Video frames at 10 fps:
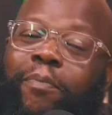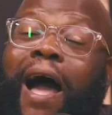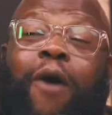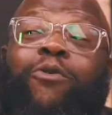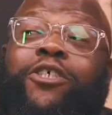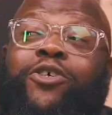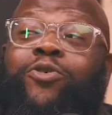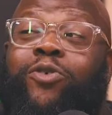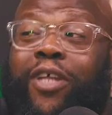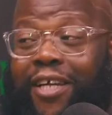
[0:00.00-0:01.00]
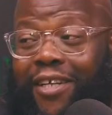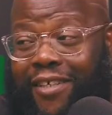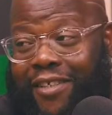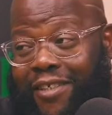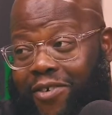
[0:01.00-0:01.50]
but how was school
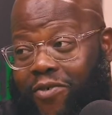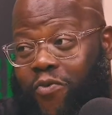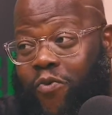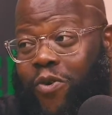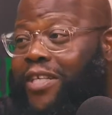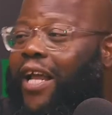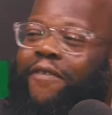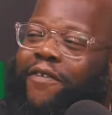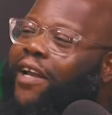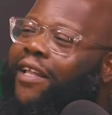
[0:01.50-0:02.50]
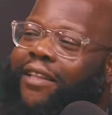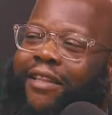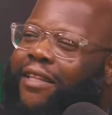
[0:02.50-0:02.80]
then? Was that even a?